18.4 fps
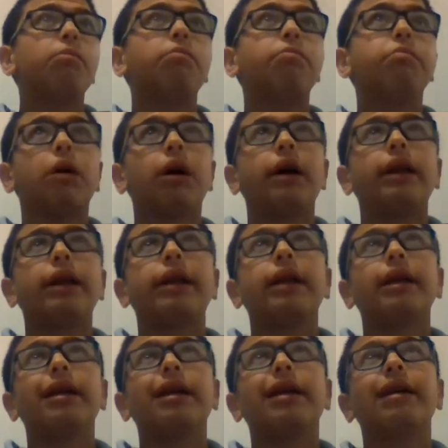But
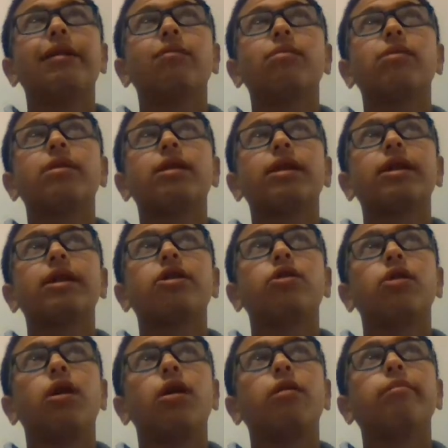it was like
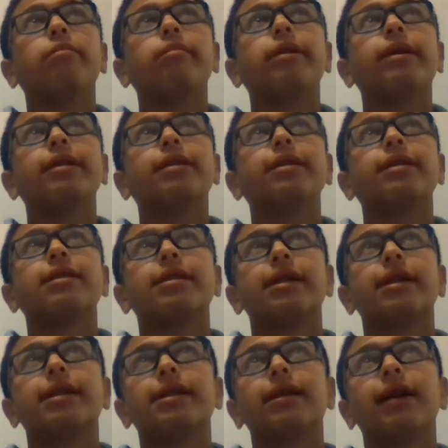dumb in the
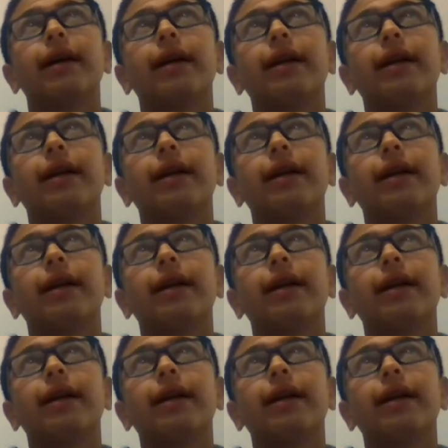sense that